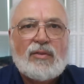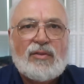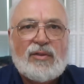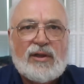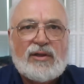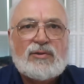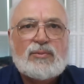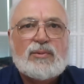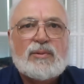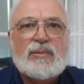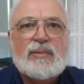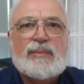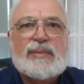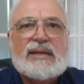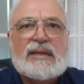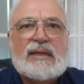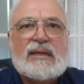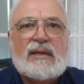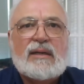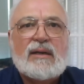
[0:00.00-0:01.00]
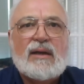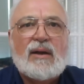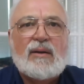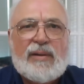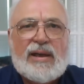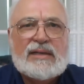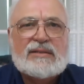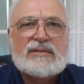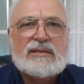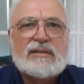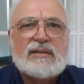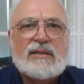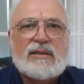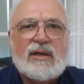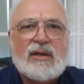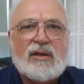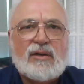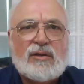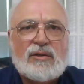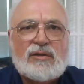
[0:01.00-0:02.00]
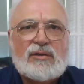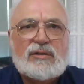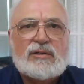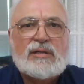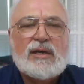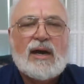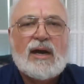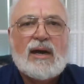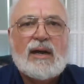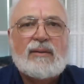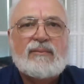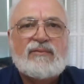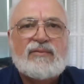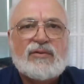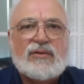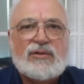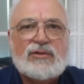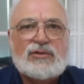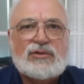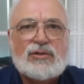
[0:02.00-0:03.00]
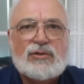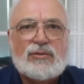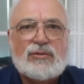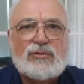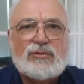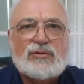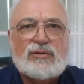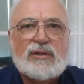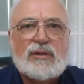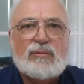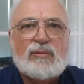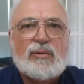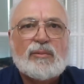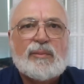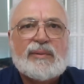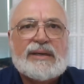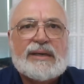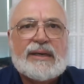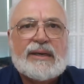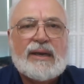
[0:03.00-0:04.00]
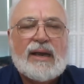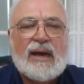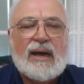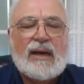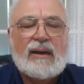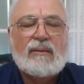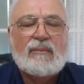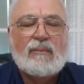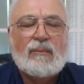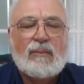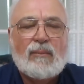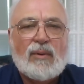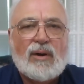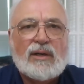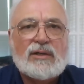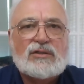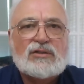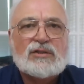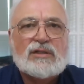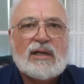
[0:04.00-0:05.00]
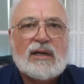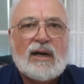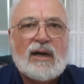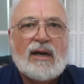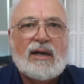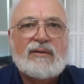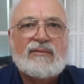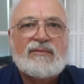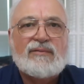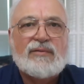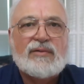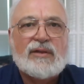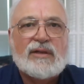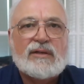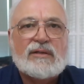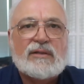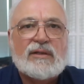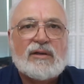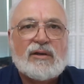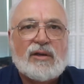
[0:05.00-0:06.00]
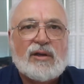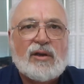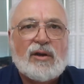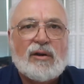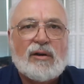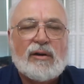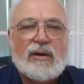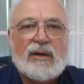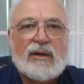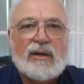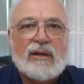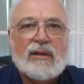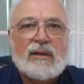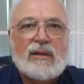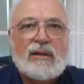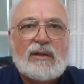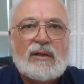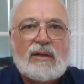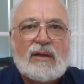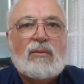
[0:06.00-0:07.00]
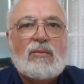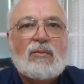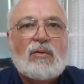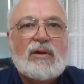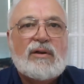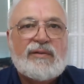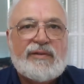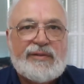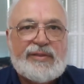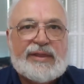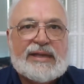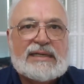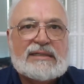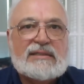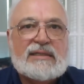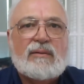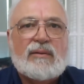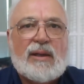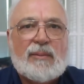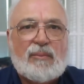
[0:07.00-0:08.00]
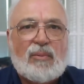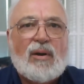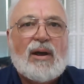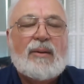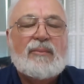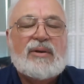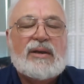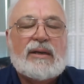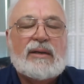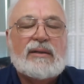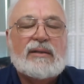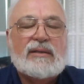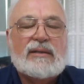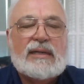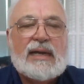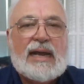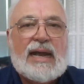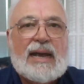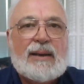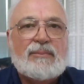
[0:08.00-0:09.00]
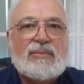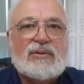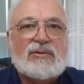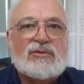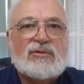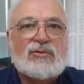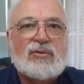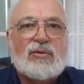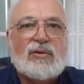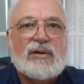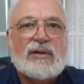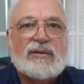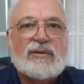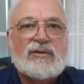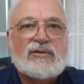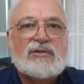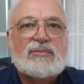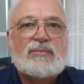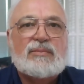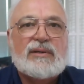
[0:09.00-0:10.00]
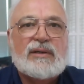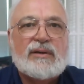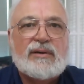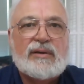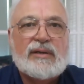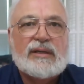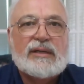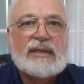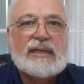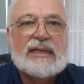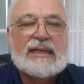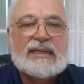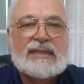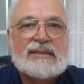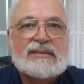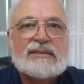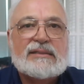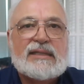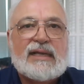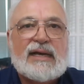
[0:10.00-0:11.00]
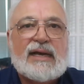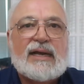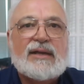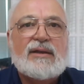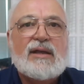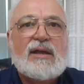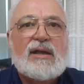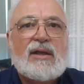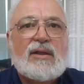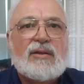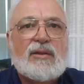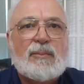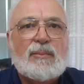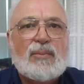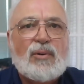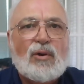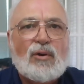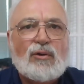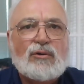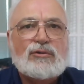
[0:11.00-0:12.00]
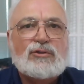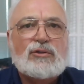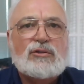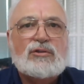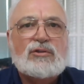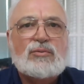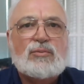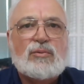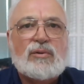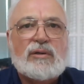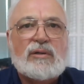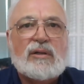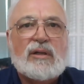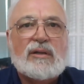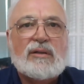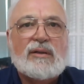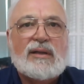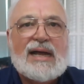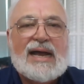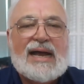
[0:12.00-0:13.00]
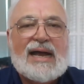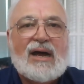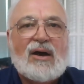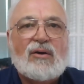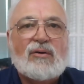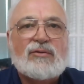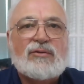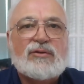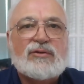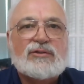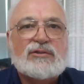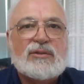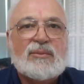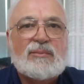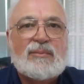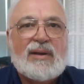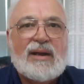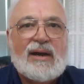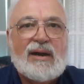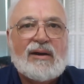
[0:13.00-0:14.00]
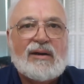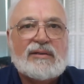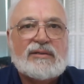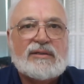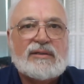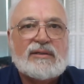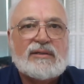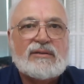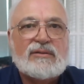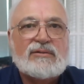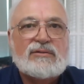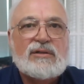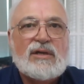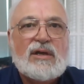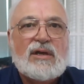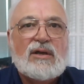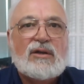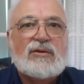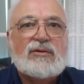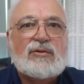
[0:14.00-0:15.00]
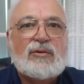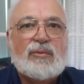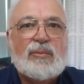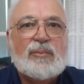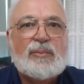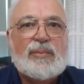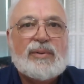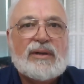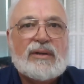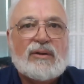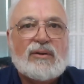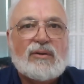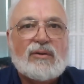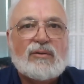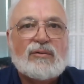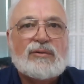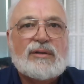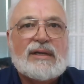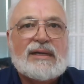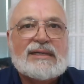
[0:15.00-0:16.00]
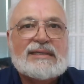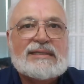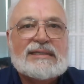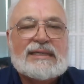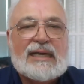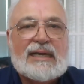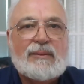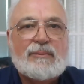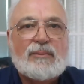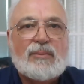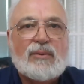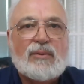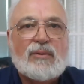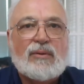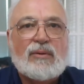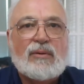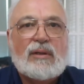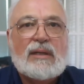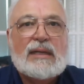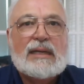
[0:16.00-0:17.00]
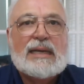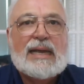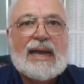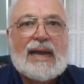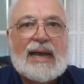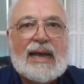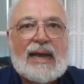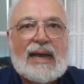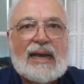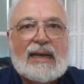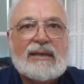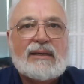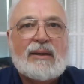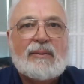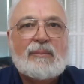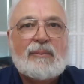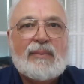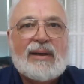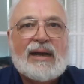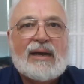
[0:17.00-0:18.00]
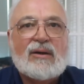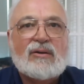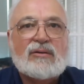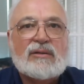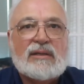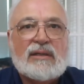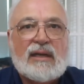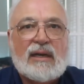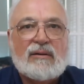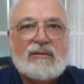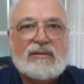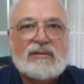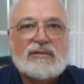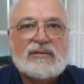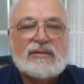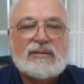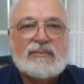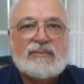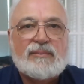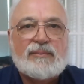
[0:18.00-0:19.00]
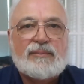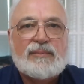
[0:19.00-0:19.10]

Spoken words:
This will be basically a good time for the Jews. There will be not much conflict occurring. One of the things that prominently happens during this period is that the Persians will allow the Samaritans to build a temple at Mount Gerizim.